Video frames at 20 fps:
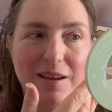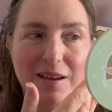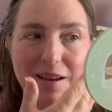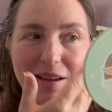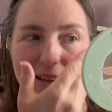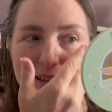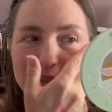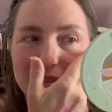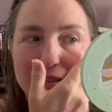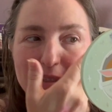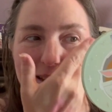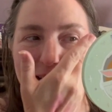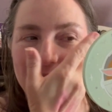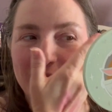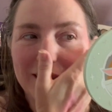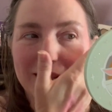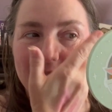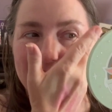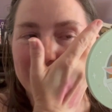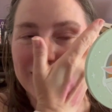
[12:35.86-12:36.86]
It's
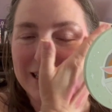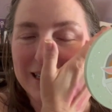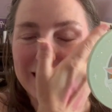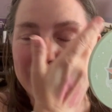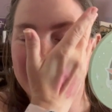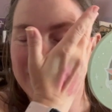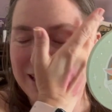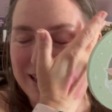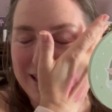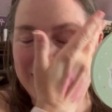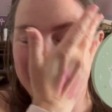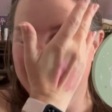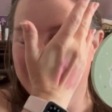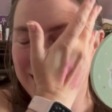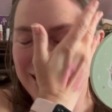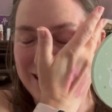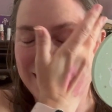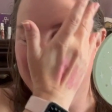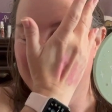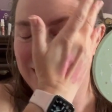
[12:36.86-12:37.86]
still early,
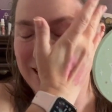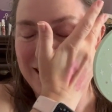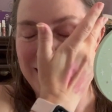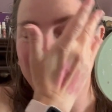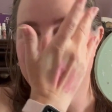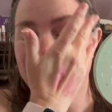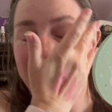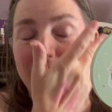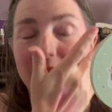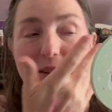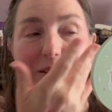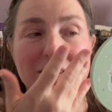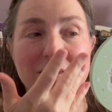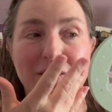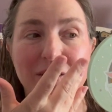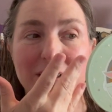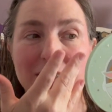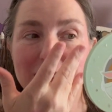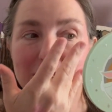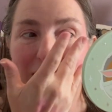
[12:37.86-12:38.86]
although it's
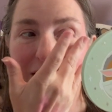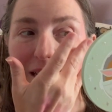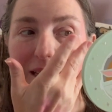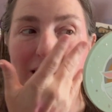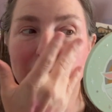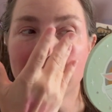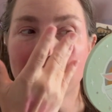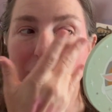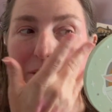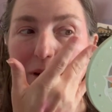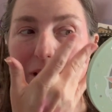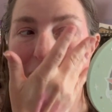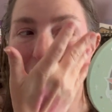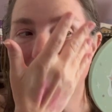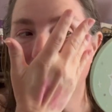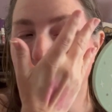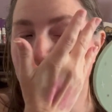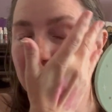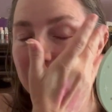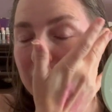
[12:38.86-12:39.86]
very sunny today. We're getting
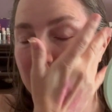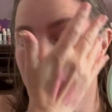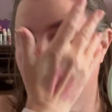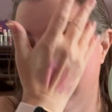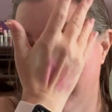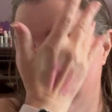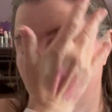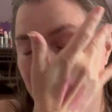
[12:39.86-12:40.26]
like the